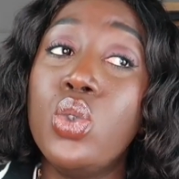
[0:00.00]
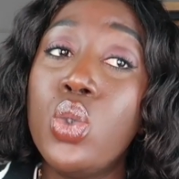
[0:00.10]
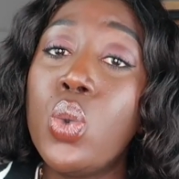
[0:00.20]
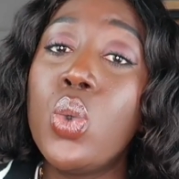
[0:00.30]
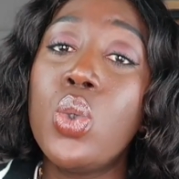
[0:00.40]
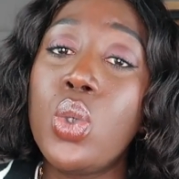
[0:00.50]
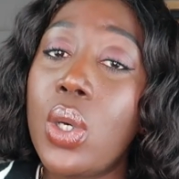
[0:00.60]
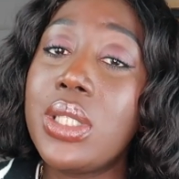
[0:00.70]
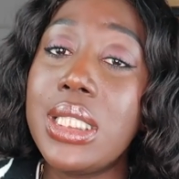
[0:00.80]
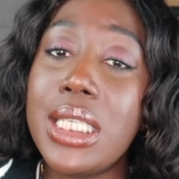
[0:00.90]
do
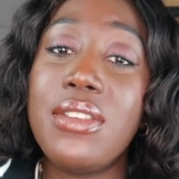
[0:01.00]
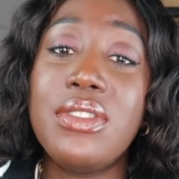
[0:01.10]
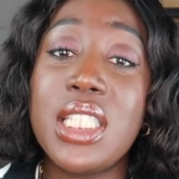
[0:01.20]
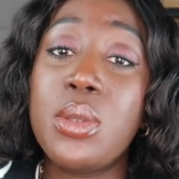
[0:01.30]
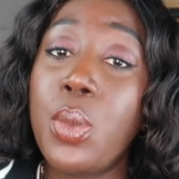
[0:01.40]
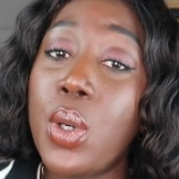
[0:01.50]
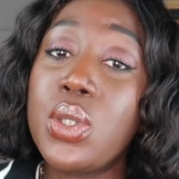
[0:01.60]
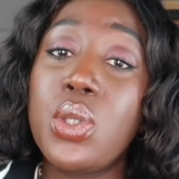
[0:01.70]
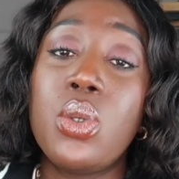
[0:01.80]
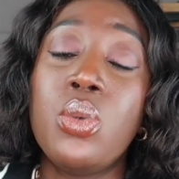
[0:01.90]
not leave this
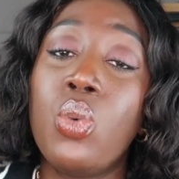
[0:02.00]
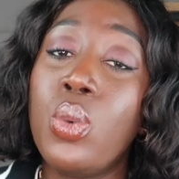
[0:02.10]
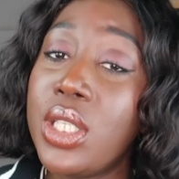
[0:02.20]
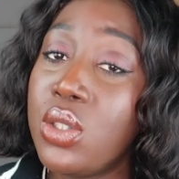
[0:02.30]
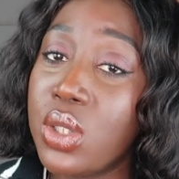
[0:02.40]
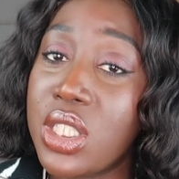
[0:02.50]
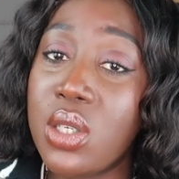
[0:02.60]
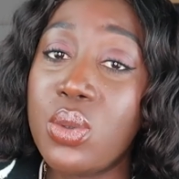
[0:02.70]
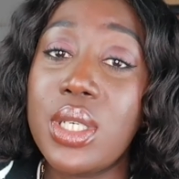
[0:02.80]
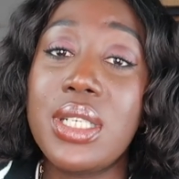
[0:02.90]
person with your
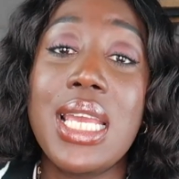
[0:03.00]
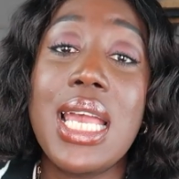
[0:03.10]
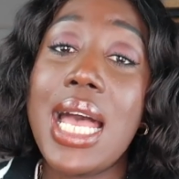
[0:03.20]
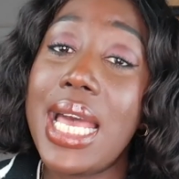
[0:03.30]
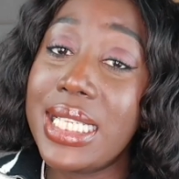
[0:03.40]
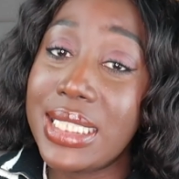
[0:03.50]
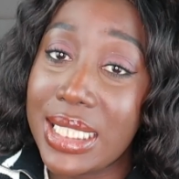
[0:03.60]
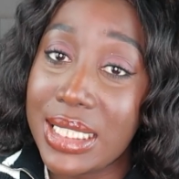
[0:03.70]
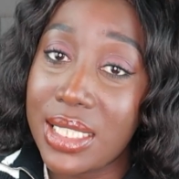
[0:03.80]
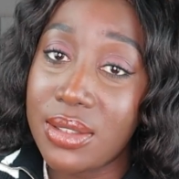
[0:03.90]
children
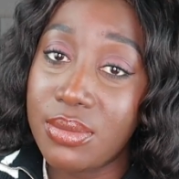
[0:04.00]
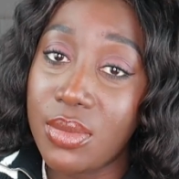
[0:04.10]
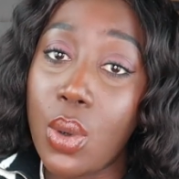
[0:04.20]
unattended